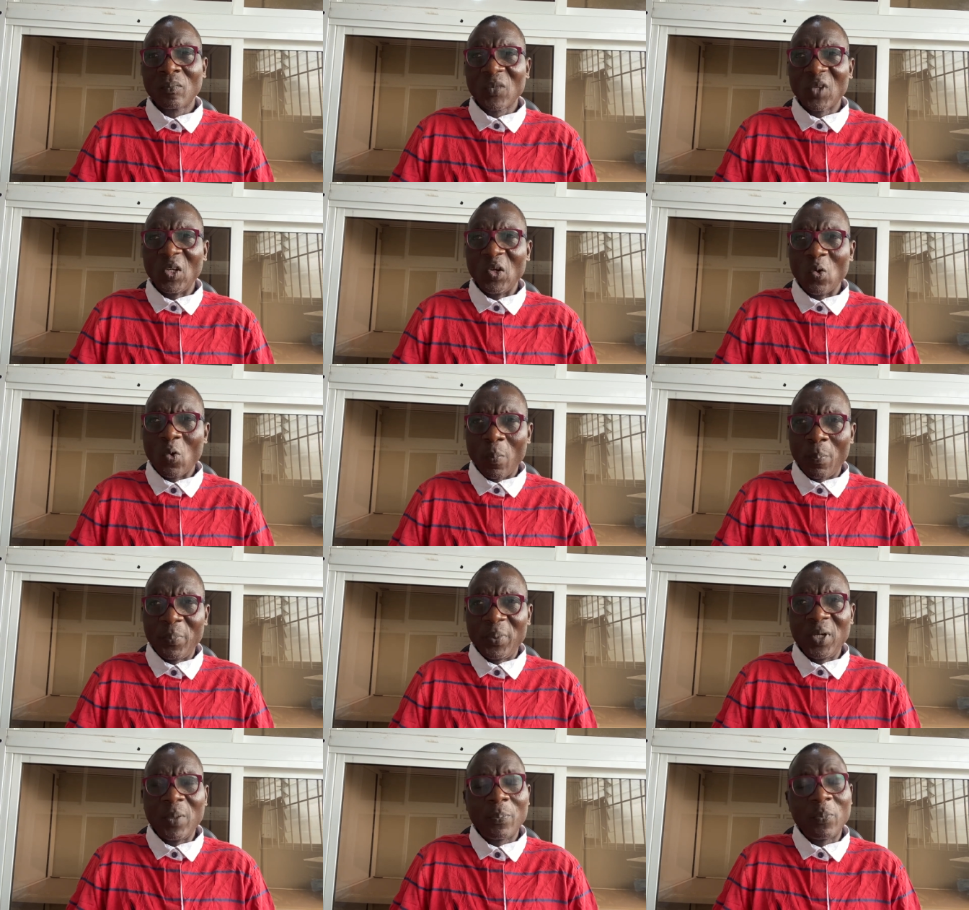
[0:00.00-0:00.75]
you know,
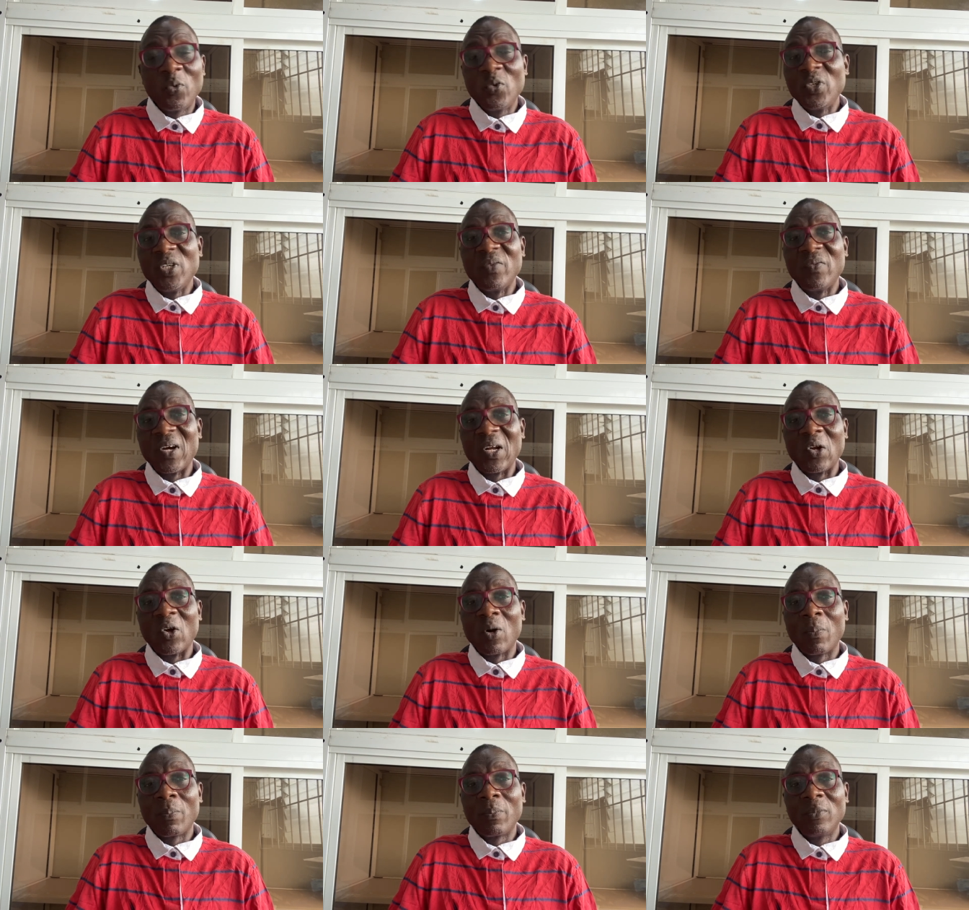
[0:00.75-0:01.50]
people
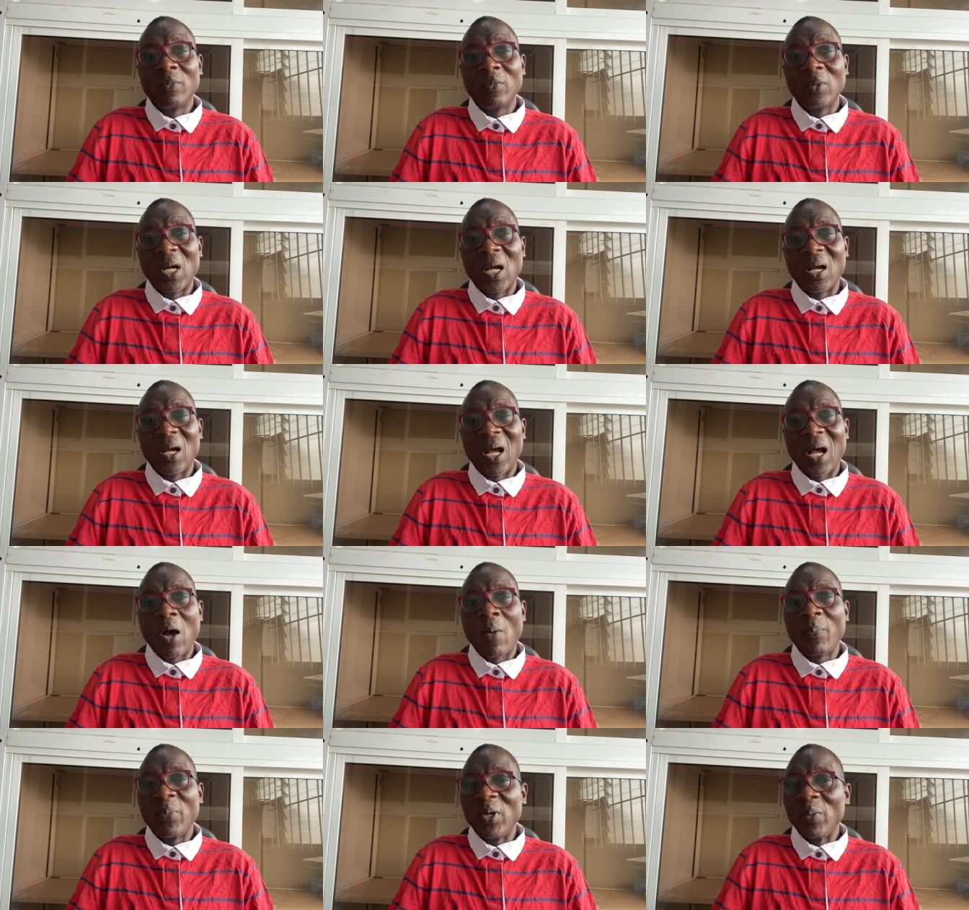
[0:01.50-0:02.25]
develop,
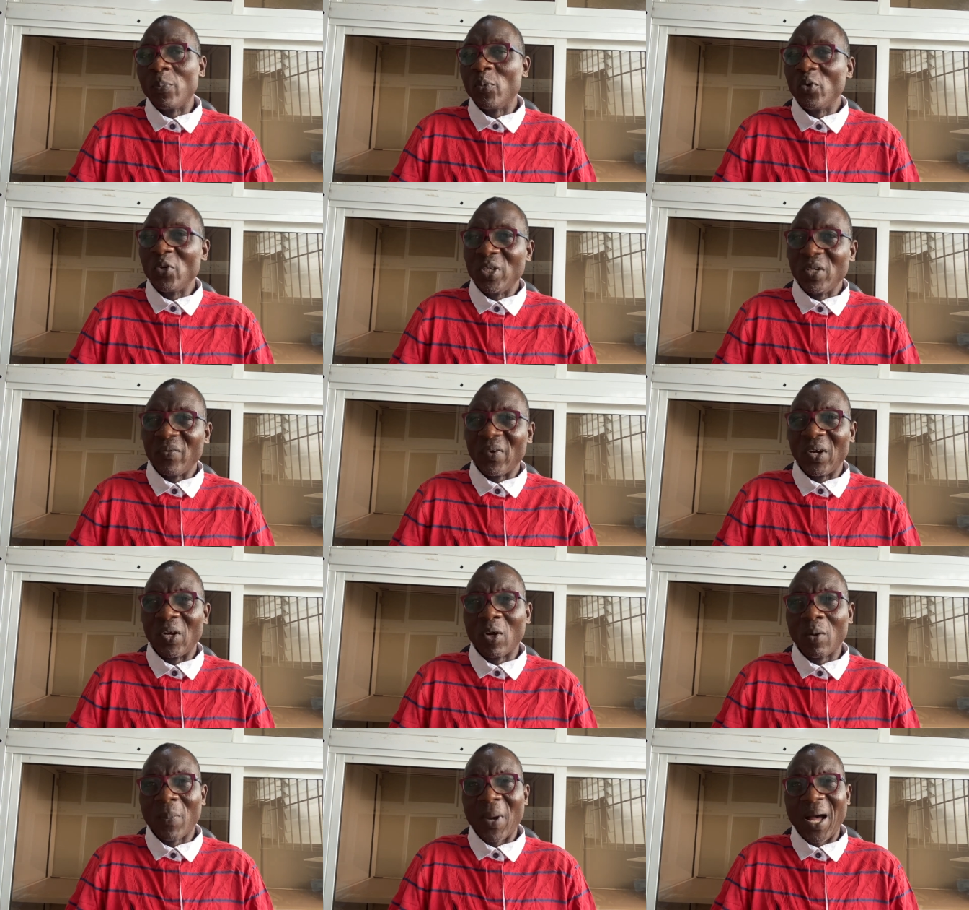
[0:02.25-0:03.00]
how people
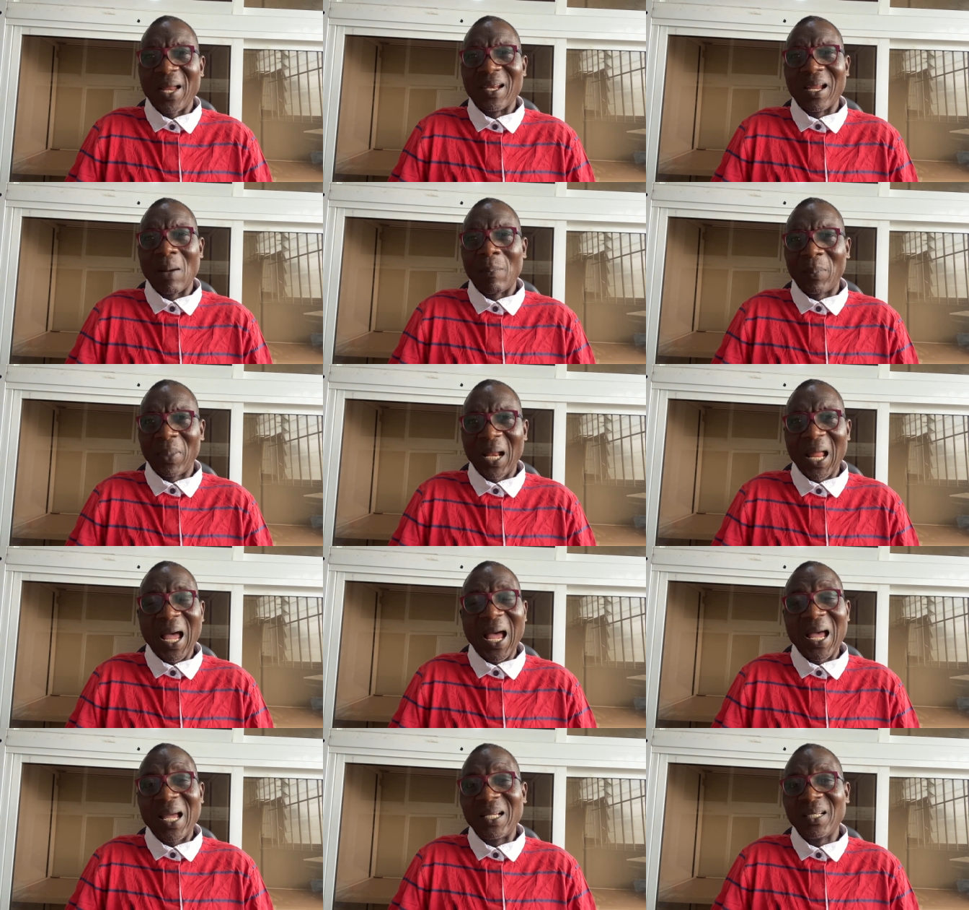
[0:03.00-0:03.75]
develop and
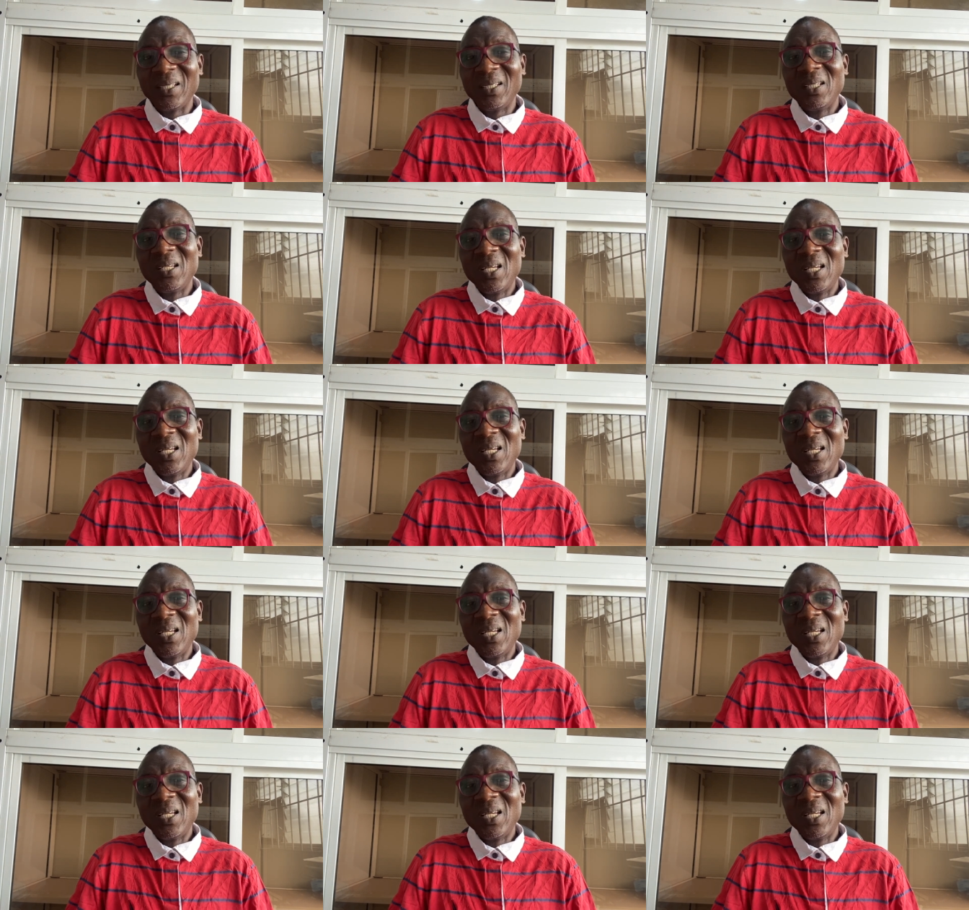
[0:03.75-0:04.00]
apply